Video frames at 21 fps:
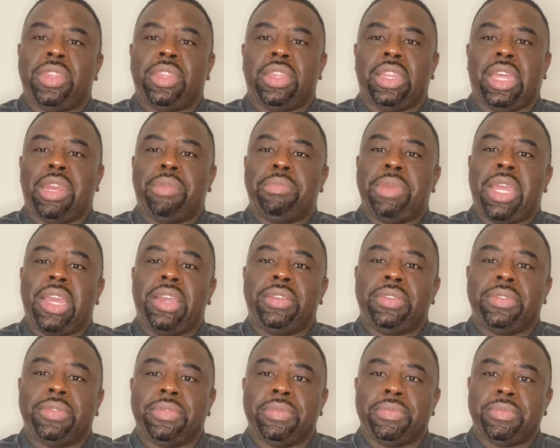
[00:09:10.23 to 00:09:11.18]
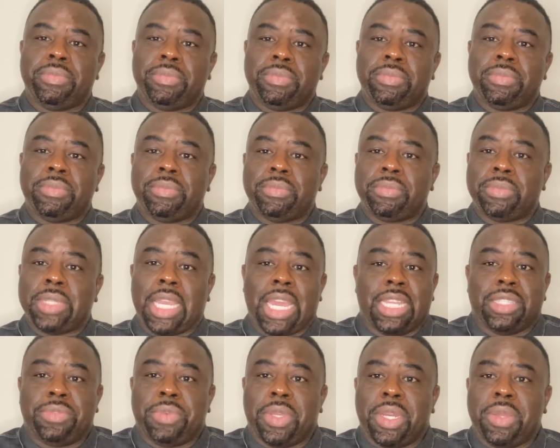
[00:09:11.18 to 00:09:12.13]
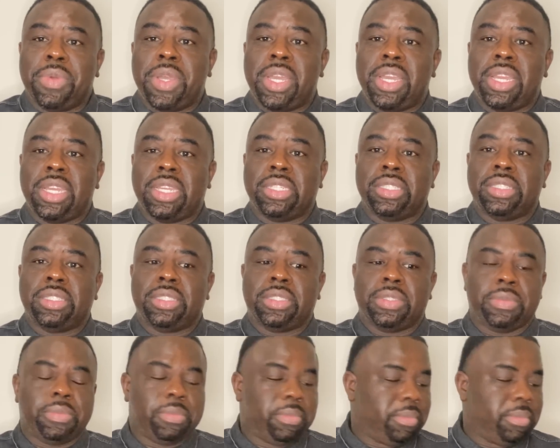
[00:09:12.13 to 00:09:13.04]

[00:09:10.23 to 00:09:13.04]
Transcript: let them know. And that's what it was.